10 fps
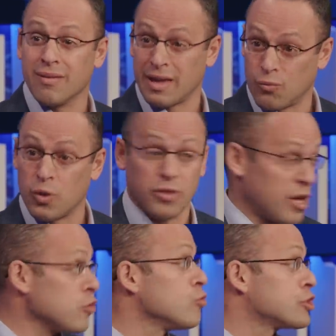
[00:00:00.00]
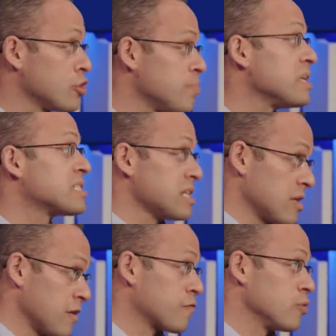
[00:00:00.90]
Like that you should be
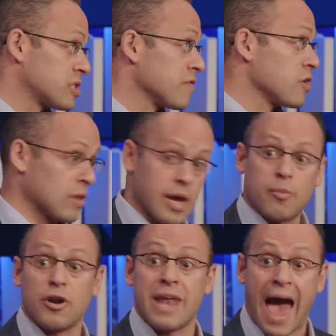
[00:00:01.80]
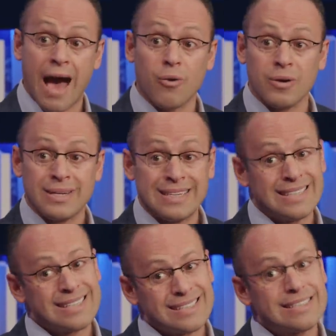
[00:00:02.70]
seeing the fruits of your labor now,
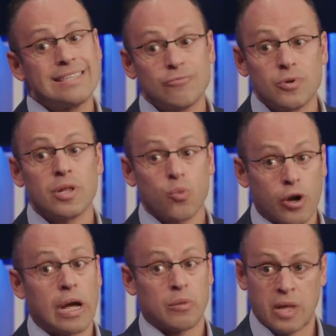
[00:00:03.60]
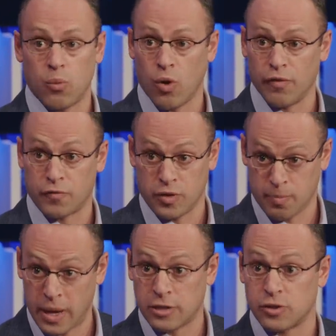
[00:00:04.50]
didn't really work out that well for the
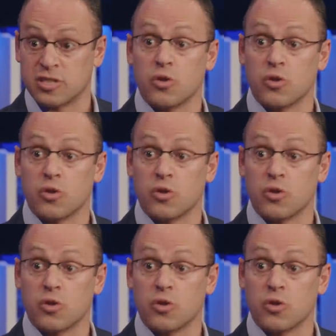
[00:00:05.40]
Patriots.